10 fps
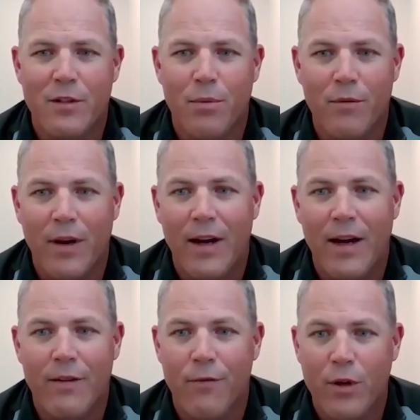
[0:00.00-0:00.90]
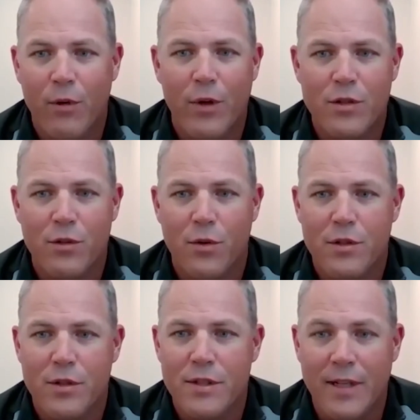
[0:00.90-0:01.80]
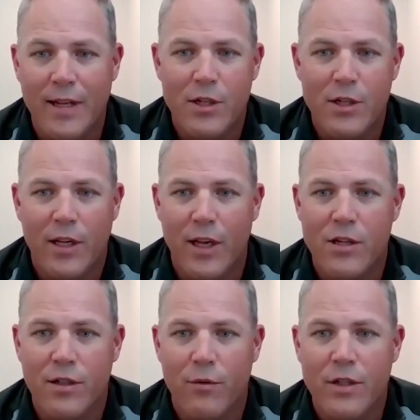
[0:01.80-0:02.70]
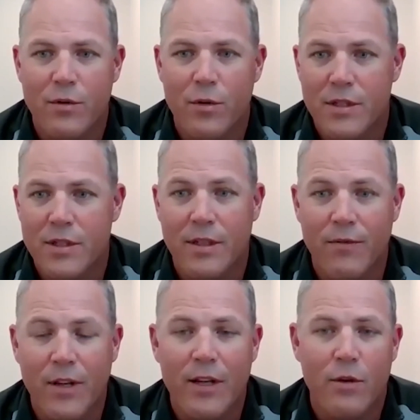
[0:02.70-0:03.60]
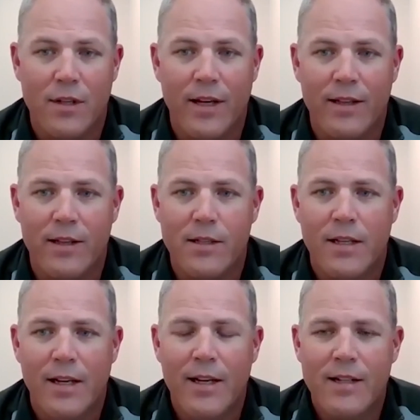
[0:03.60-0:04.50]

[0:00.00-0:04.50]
to provide free resources and education resources and videos like this